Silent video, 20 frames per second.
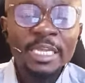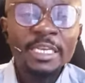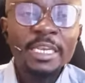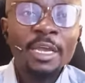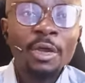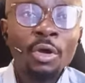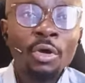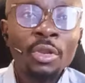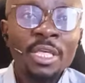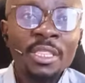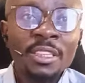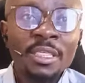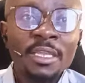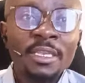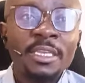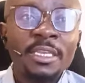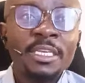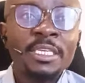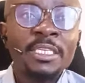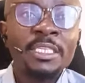The only
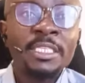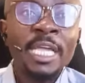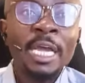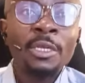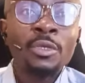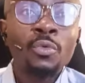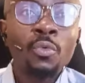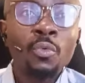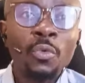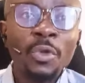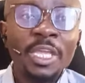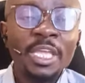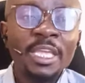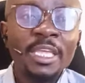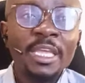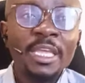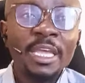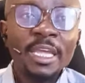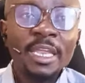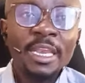thing is that
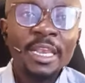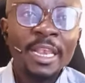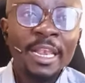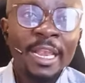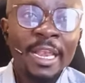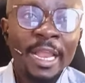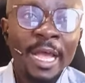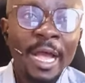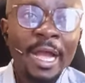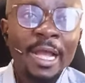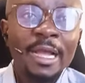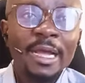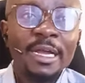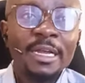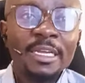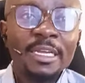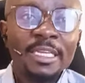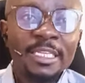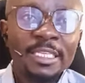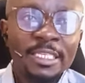we lack
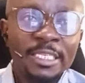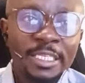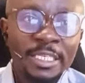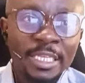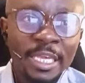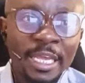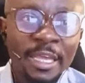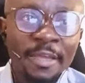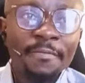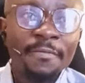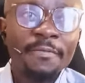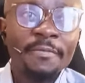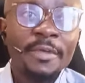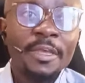self